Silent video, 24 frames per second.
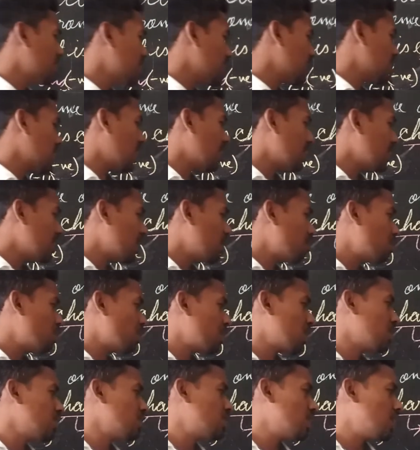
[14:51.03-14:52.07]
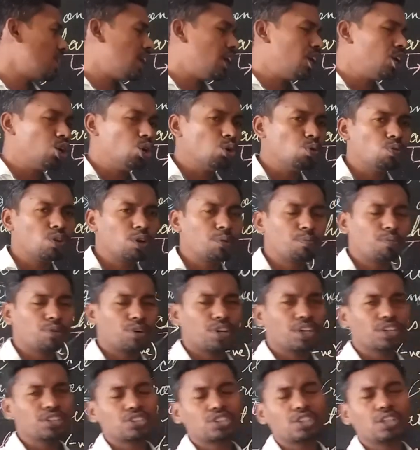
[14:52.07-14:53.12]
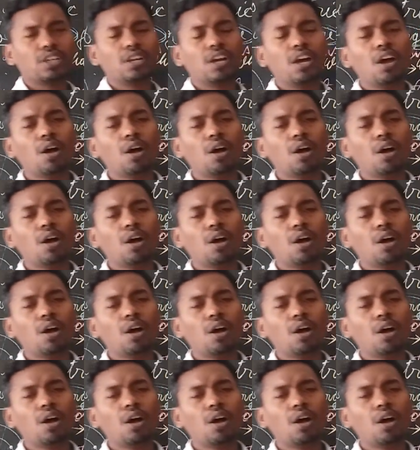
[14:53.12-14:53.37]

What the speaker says: this higher potential and lower potential